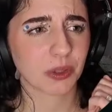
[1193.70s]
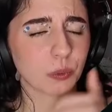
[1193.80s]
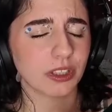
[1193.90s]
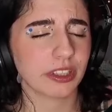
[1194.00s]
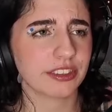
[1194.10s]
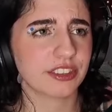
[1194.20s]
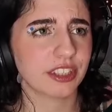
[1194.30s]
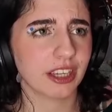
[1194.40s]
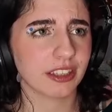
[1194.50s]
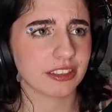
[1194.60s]
When I
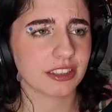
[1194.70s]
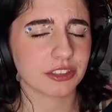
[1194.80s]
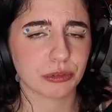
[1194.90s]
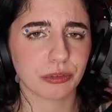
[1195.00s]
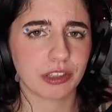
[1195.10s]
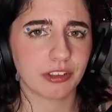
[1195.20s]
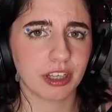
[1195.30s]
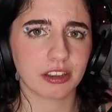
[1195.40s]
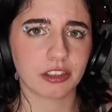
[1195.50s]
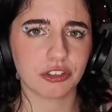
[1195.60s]
said it's a red
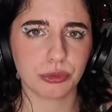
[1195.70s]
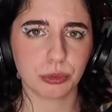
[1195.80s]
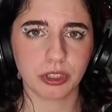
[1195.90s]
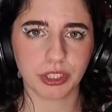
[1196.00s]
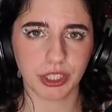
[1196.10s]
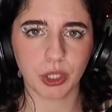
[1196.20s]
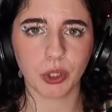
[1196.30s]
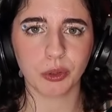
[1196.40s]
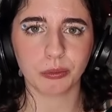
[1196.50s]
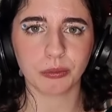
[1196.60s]
flag that she's walking at
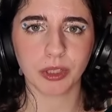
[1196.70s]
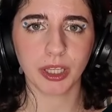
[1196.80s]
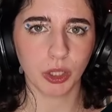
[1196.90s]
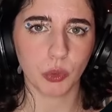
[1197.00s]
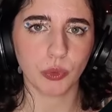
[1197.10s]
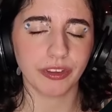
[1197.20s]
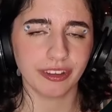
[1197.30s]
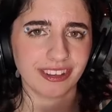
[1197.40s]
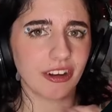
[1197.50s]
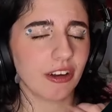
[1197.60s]
home alone in
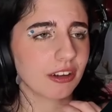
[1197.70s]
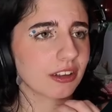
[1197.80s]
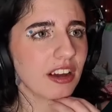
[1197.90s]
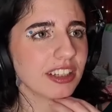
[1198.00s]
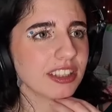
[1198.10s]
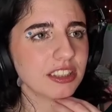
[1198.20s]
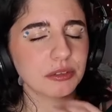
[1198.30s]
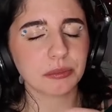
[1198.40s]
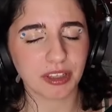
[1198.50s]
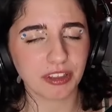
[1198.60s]
the dark, I
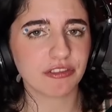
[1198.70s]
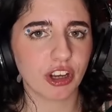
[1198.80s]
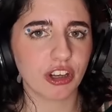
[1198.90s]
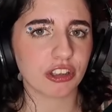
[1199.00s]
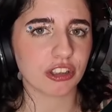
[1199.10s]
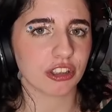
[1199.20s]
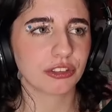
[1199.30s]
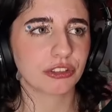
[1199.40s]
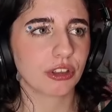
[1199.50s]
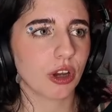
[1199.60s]
didn't mean for her
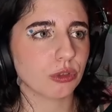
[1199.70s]
to go